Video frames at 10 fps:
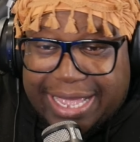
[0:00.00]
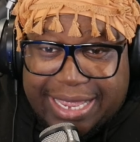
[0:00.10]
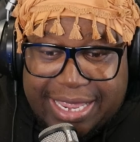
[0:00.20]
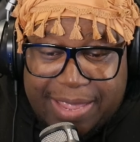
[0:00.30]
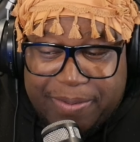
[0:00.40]

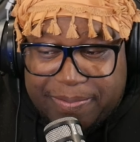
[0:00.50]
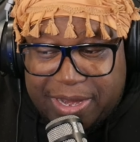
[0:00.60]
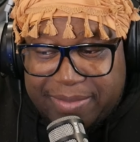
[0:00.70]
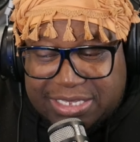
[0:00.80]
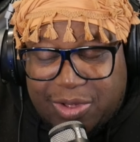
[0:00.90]
if people
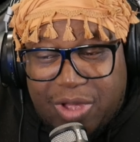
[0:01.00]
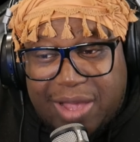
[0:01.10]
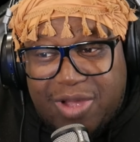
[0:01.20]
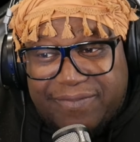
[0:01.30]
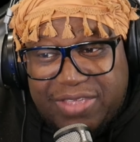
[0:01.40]
them say, well,
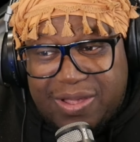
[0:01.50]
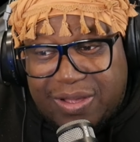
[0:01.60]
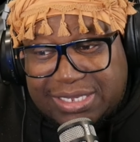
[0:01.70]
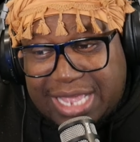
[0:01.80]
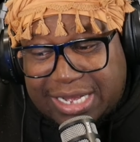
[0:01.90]
go and feel
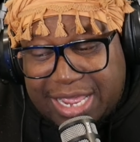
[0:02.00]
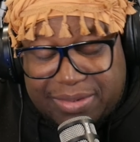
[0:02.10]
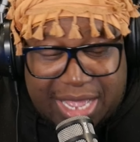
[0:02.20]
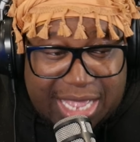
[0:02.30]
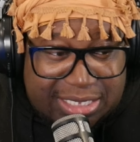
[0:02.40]
gun song them
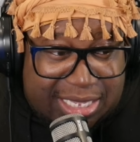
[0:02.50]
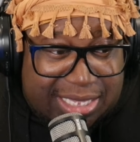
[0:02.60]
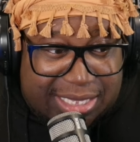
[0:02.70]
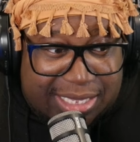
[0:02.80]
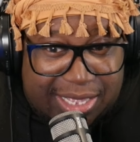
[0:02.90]
because
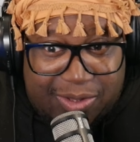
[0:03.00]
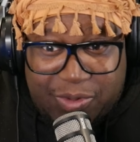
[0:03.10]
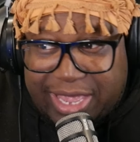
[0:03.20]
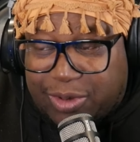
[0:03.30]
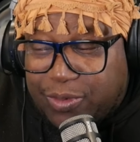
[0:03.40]
we
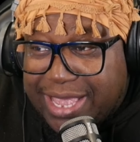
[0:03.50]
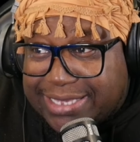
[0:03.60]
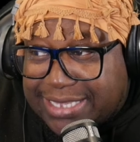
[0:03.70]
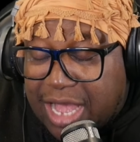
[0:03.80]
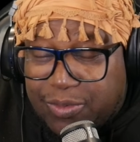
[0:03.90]
get weed
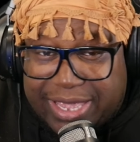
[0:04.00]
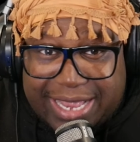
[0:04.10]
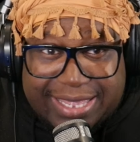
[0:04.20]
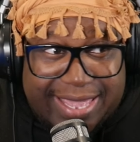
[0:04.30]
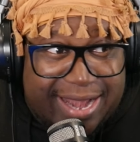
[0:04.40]
song, we
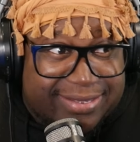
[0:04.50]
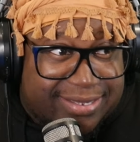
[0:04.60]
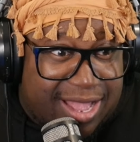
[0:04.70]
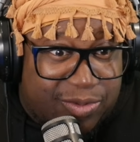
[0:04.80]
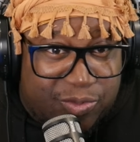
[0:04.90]
get girl
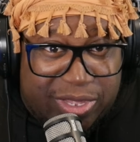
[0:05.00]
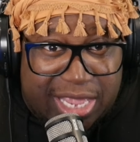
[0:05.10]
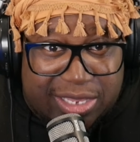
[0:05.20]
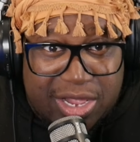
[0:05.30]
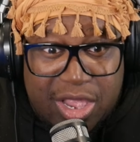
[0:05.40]
song, we
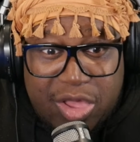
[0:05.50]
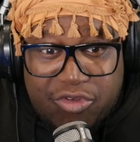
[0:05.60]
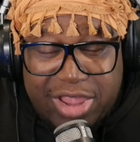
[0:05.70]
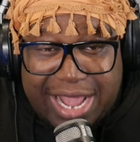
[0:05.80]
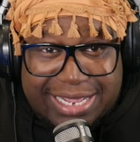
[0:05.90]
get
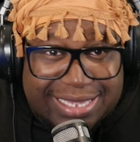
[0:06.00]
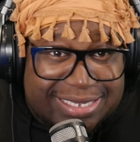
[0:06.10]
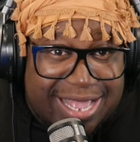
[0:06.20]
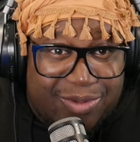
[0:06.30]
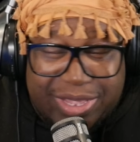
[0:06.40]
reality
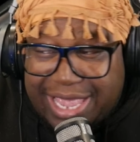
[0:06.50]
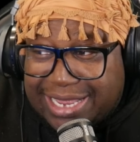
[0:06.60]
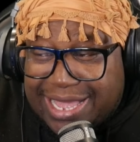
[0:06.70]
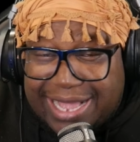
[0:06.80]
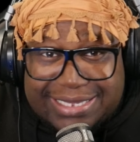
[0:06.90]
song, we get
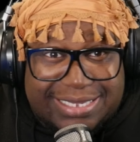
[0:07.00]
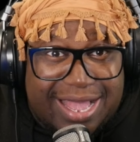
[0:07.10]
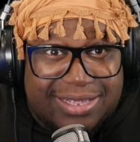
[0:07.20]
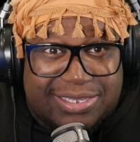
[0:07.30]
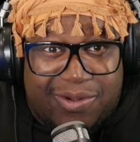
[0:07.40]
God
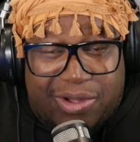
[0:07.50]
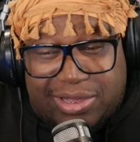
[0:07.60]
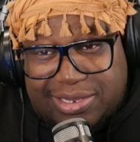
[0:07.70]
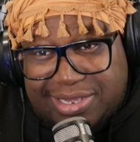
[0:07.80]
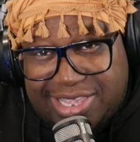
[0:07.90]
song. So
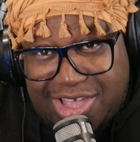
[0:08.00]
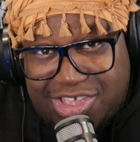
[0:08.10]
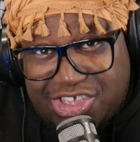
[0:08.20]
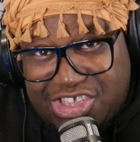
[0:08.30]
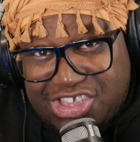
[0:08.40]

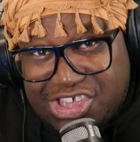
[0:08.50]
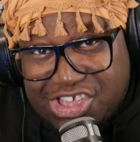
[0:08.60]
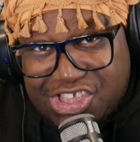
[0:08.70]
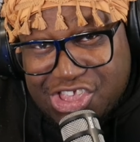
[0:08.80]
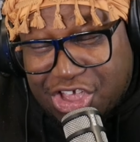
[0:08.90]

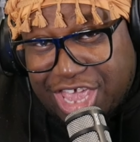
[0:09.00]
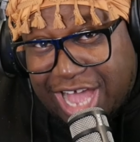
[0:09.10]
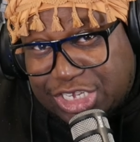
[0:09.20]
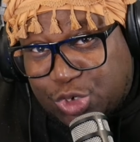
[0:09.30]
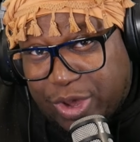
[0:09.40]
you
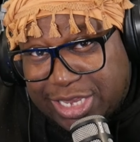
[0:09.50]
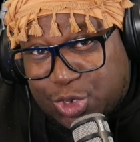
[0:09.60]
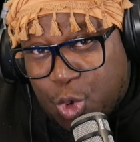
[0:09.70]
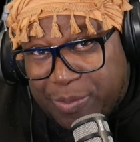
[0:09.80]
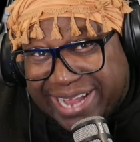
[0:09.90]
can't throw
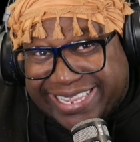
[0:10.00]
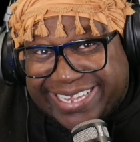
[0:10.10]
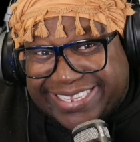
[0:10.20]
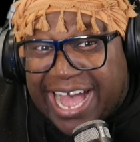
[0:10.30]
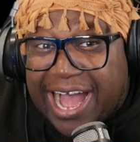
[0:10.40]
into matic
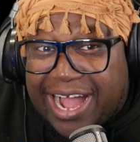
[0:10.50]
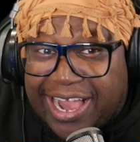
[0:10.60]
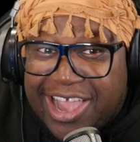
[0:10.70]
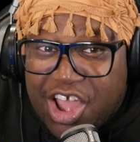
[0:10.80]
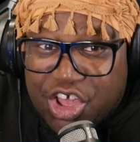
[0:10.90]
song.
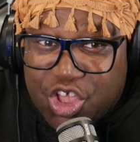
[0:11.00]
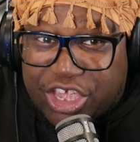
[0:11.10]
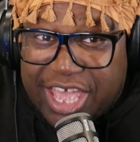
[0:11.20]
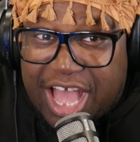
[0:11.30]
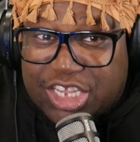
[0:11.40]
You
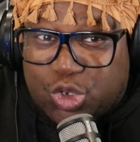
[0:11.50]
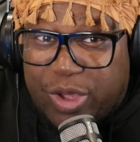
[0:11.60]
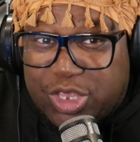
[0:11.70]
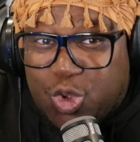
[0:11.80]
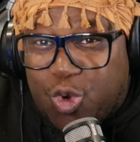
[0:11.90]
can't throw
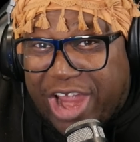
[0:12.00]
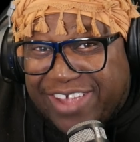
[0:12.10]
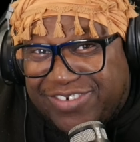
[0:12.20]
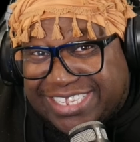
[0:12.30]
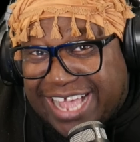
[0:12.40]
into
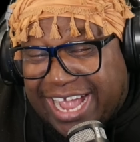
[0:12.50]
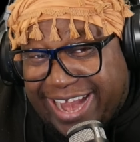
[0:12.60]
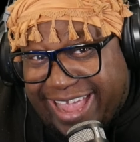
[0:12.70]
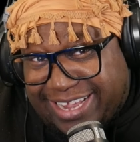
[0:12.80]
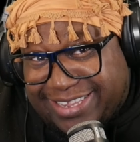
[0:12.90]
rifle song. Like